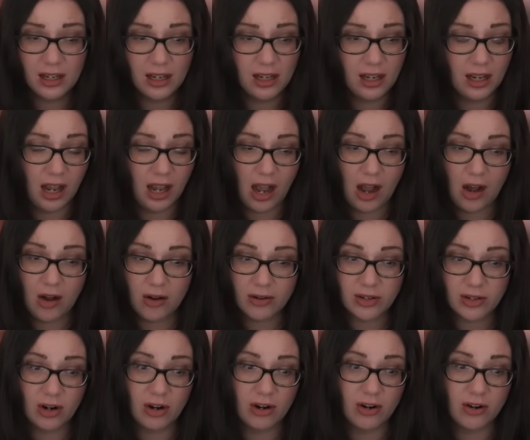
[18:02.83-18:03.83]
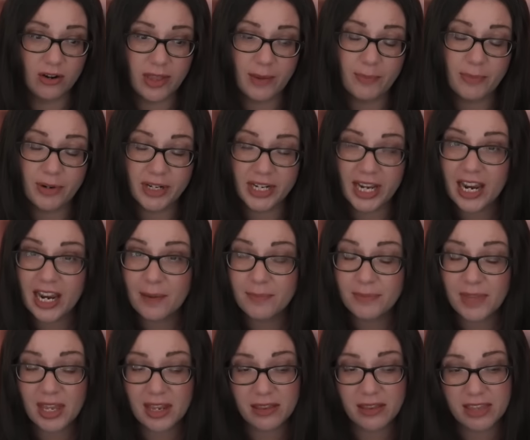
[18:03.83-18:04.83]
Oh no, they're bringing up
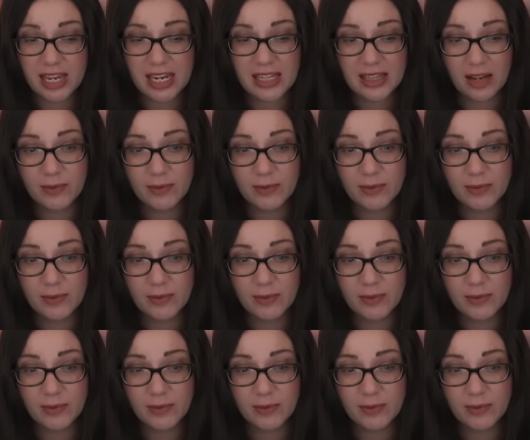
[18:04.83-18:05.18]
that thing that was